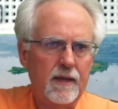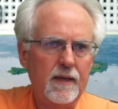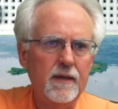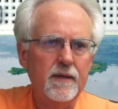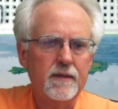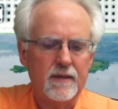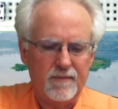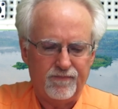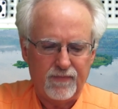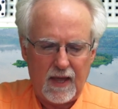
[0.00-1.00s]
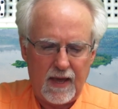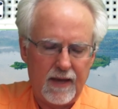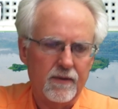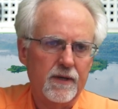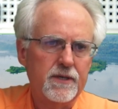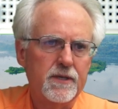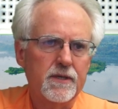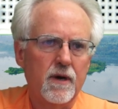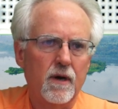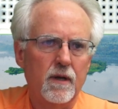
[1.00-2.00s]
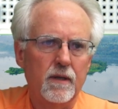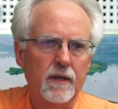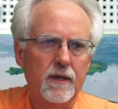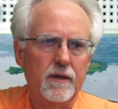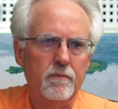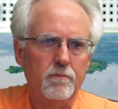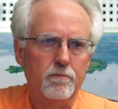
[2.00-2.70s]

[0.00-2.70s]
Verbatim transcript: int and let's just call it